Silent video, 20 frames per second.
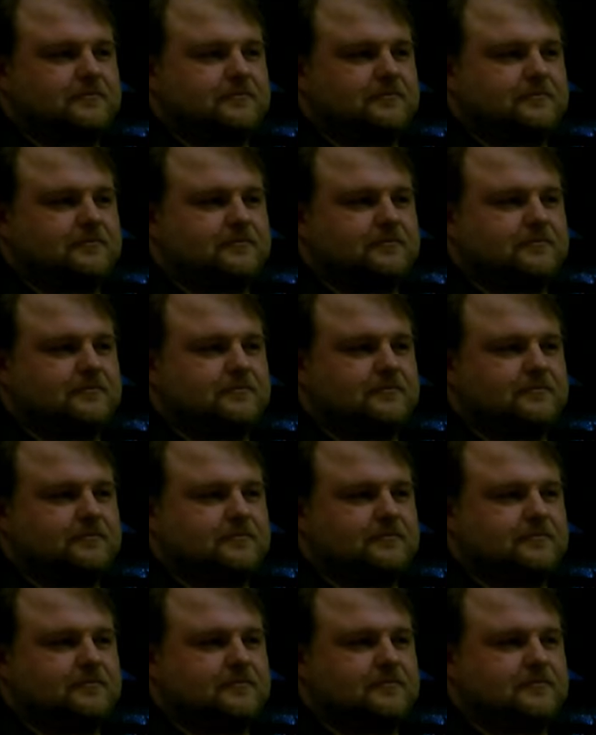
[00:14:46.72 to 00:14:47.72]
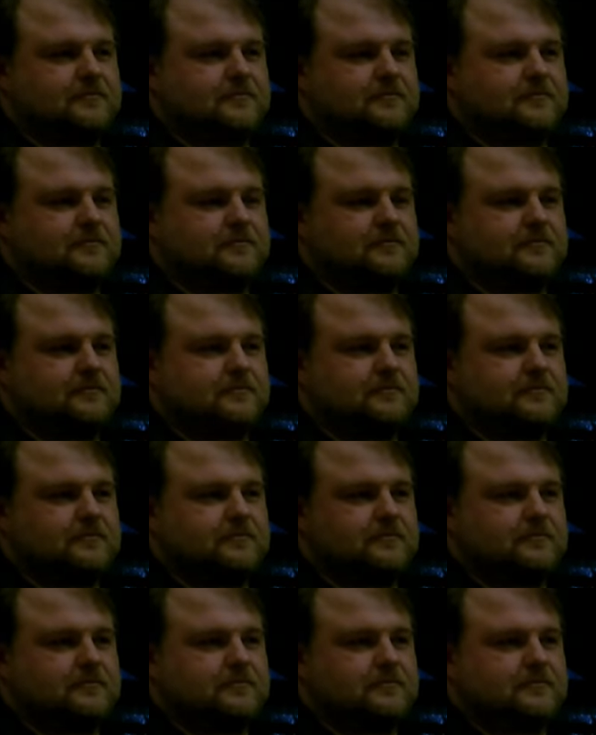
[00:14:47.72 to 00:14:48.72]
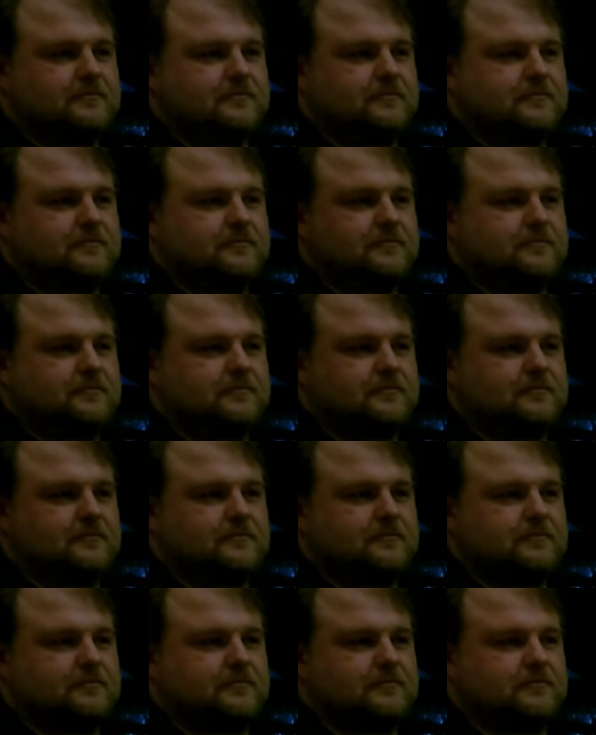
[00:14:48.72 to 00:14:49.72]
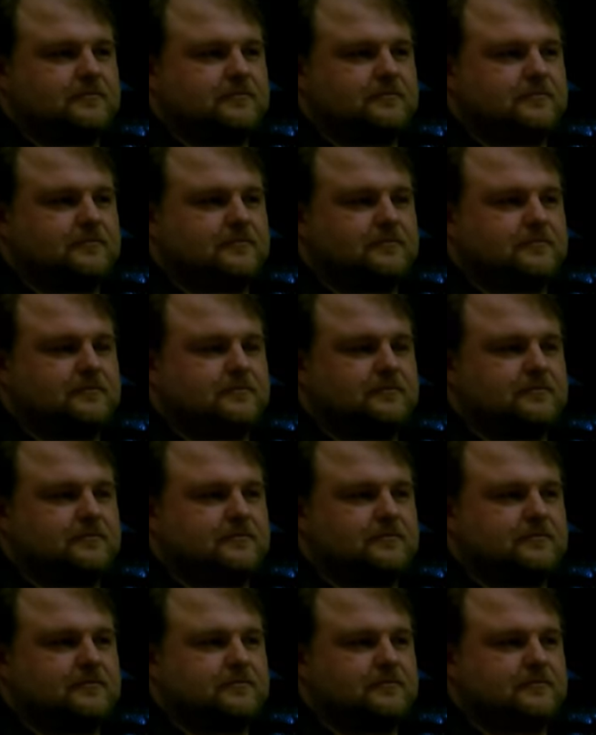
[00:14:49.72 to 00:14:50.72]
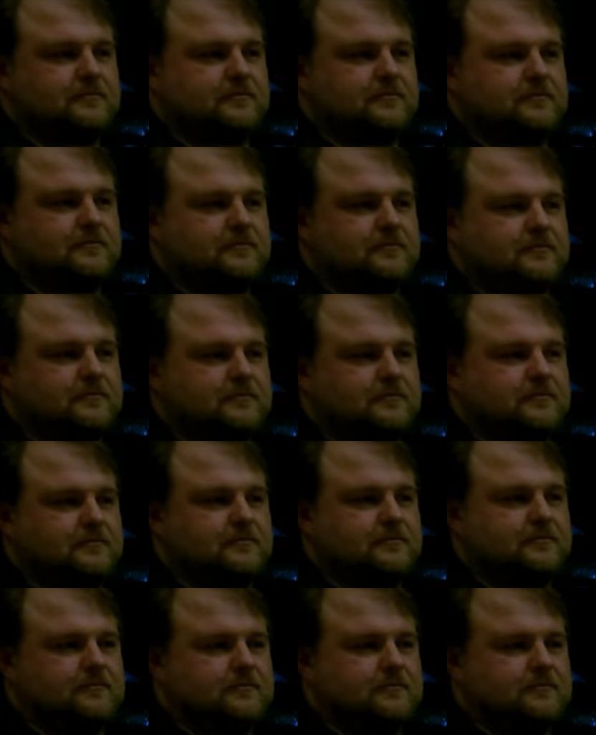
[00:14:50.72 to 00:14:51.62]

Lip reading: This person isn't speaking.